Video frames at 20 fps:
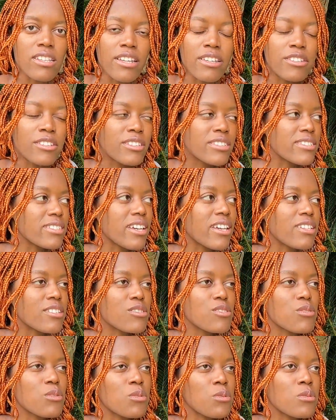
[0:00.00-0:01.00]
Like you can
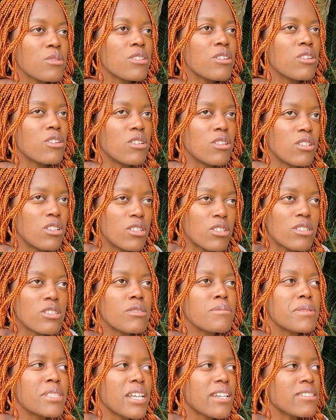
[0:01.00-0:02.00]
taste all the
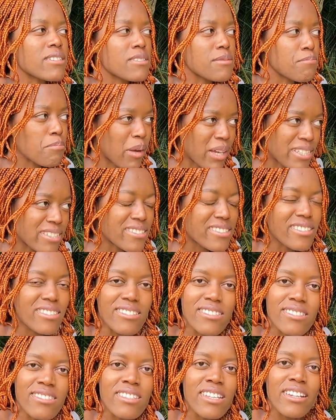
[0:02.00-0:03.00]
herbs and
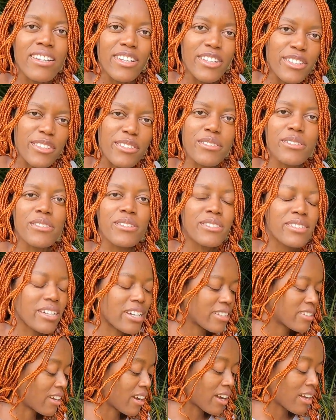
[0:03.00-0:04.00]
spices, you know,
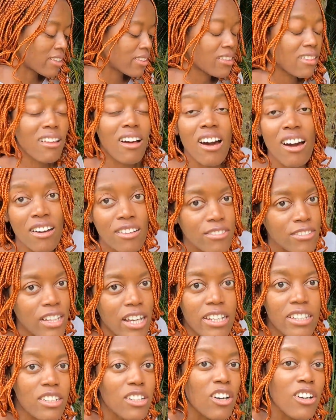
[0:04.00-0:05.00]
and I love
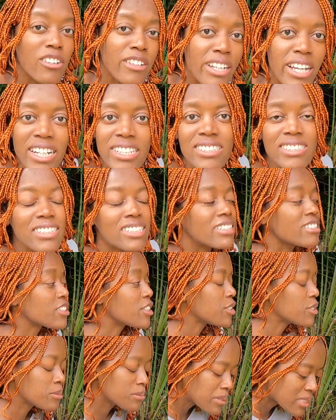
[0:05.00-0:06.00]
like coriander and
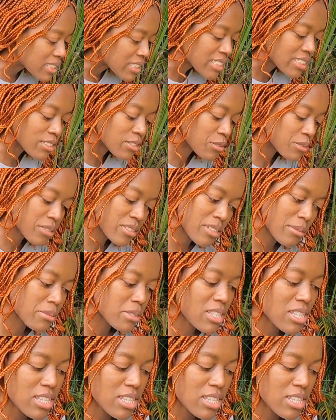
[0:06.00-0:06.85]
cumin and those types